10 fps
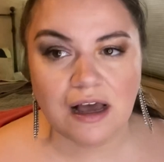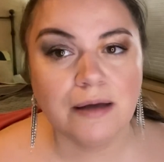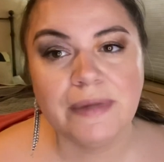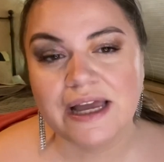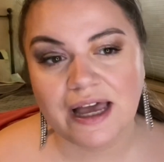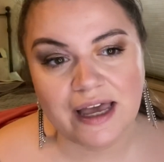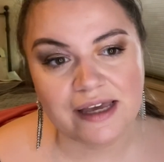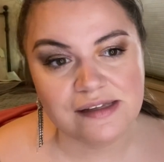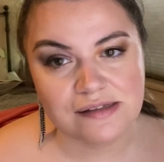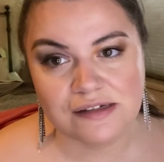my
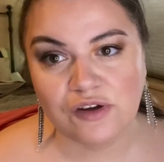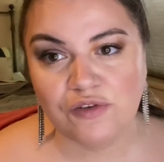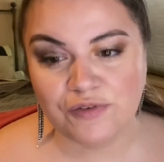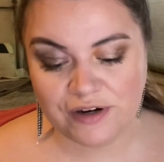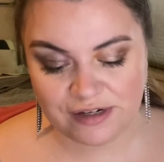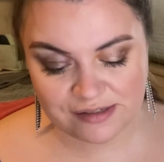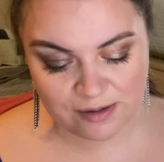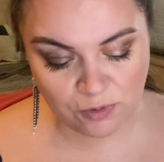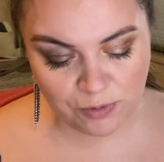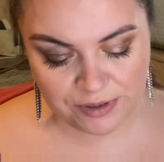eyes, in all fairness,
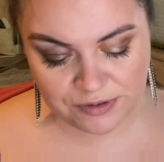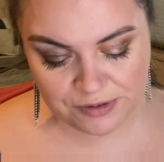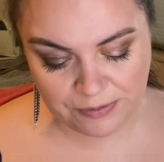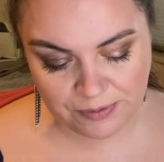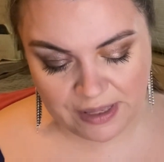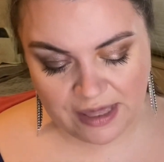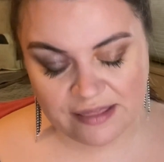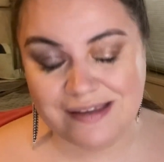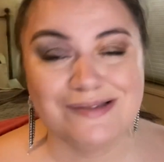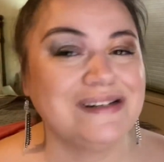I'm going to,
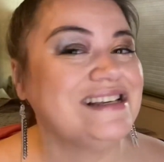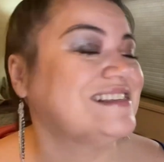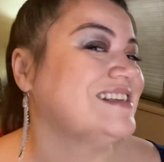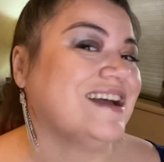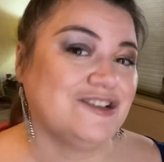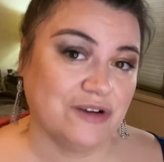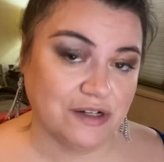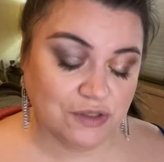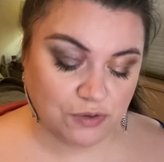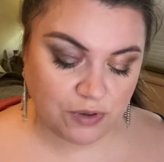this one is not
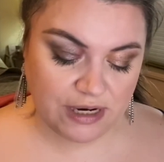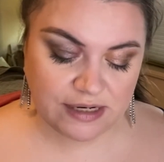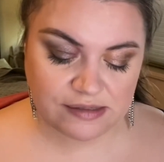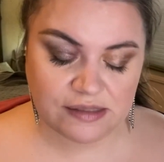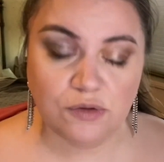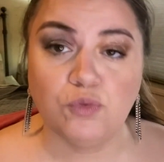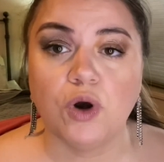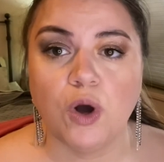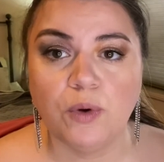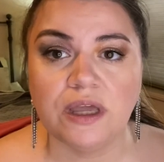drugstore. It is the
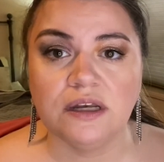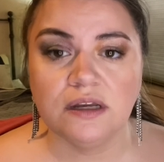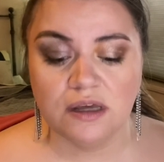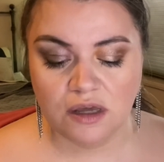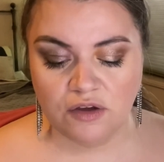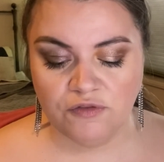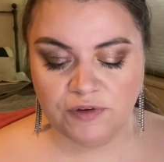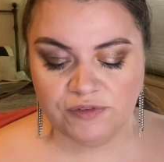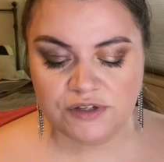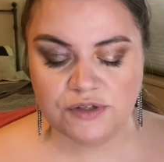Rowan
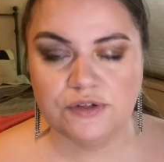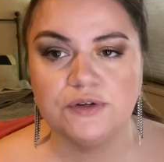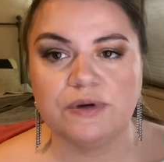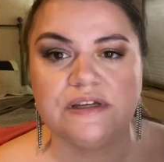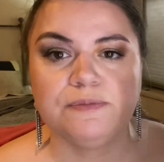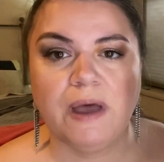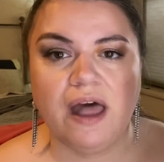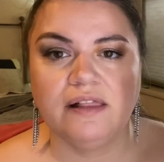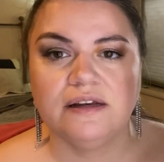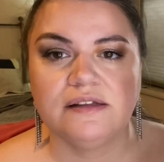52 Degrees
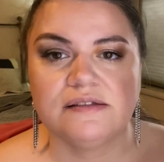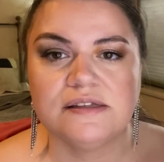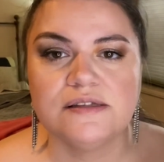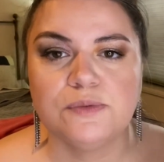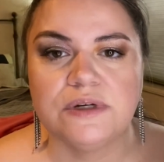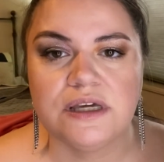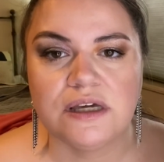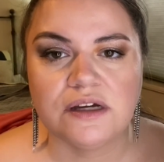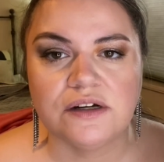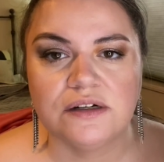palette. It's this one
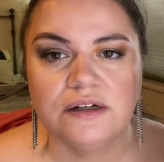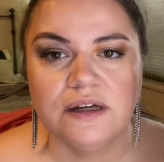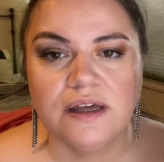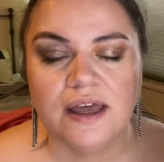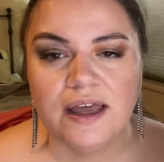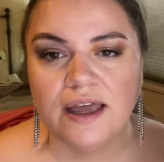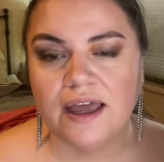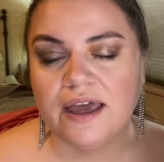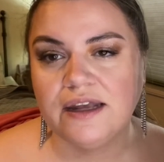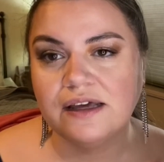here.
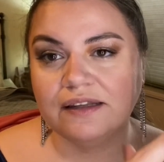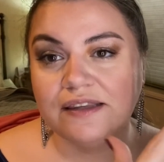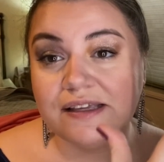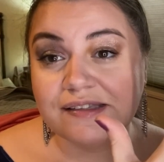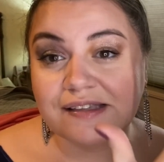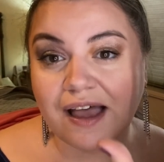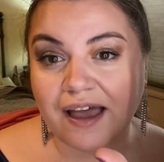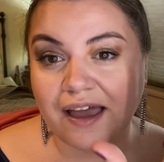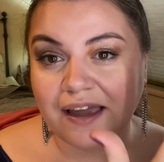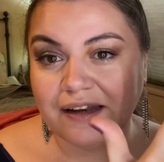And on this
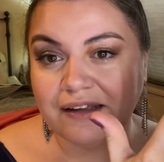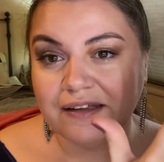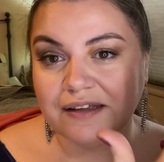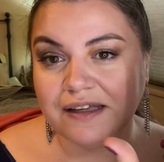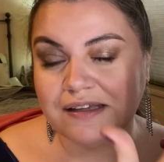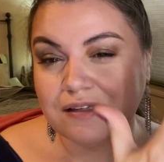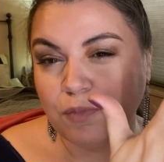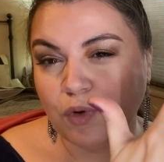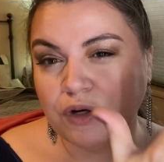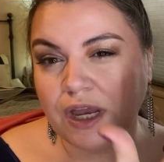side is a
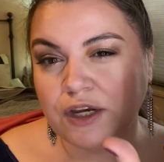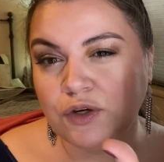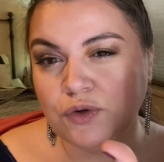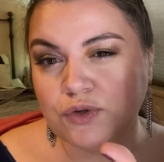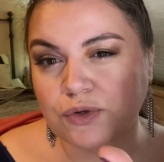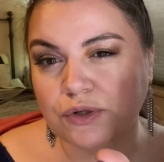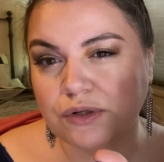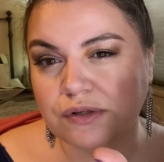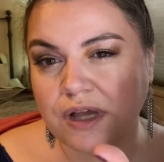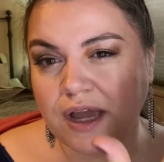more like
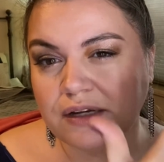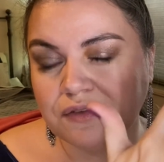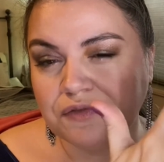neutral kind of